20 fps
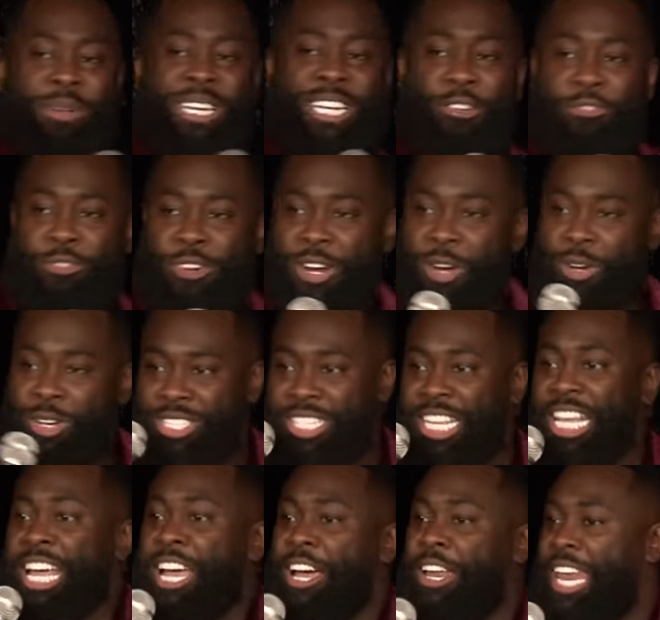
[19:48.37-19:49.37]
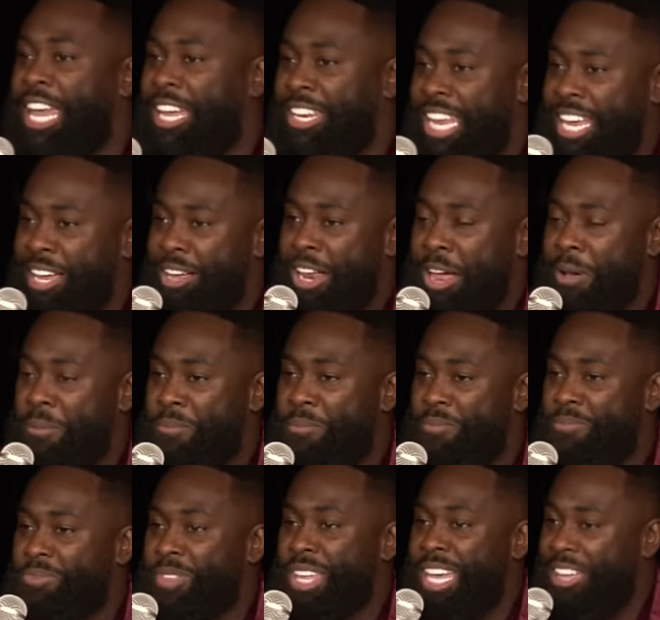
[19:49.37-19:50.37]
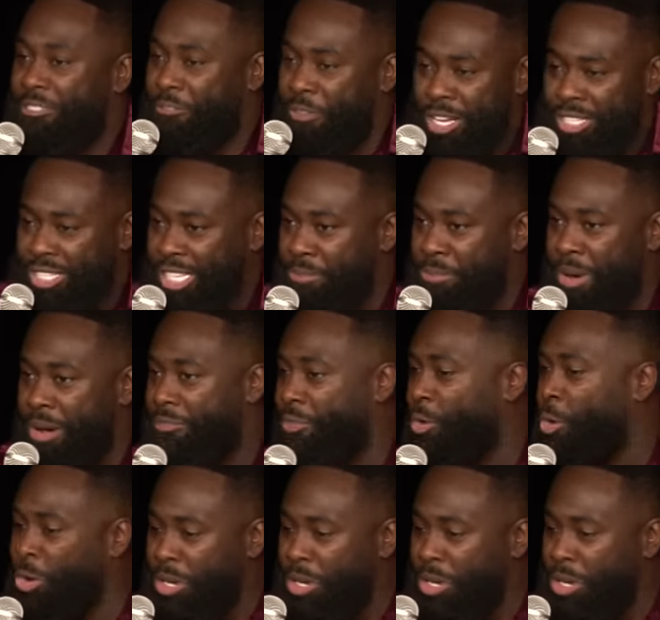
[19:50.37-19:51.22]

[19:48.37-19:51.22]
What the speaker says: a bit different though, because they first of the month,